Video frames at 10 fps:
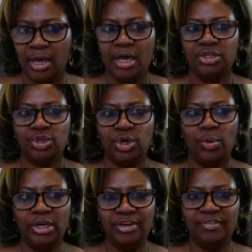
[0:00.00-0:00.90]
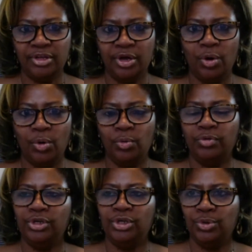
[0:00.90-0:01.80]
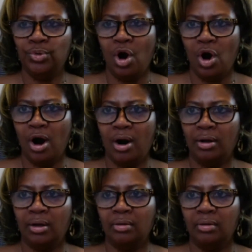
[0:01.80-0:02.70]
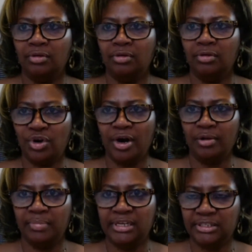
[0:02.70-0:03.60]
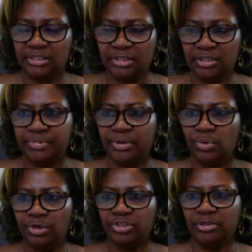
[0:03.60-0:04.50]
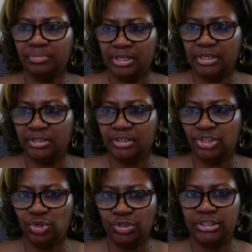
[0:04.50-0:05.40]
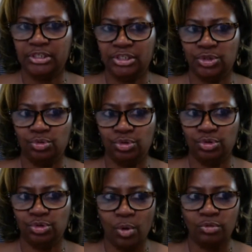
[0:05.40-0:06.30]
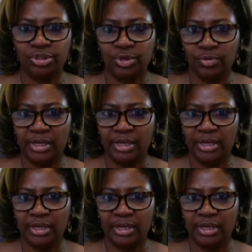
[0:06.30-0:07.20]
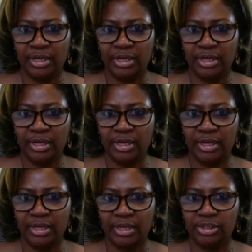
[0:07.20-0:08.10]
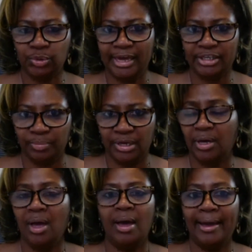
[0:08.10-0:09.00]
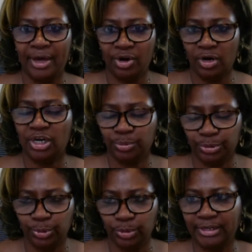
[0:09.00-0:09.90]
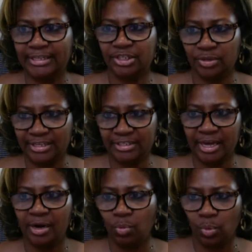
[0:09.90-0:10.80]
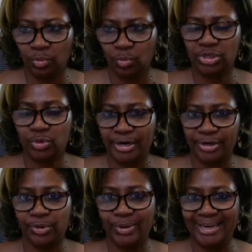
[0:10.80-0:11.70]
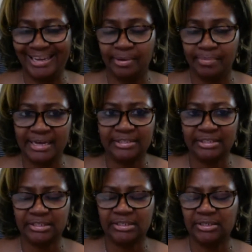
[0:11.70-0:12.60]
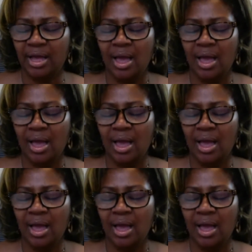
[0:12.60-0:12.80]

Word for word: So even though you are you start a business, but what are some things that you need to know so that you can actually be a better entrepreneur? And so that's kind of what we try to do in the magazine.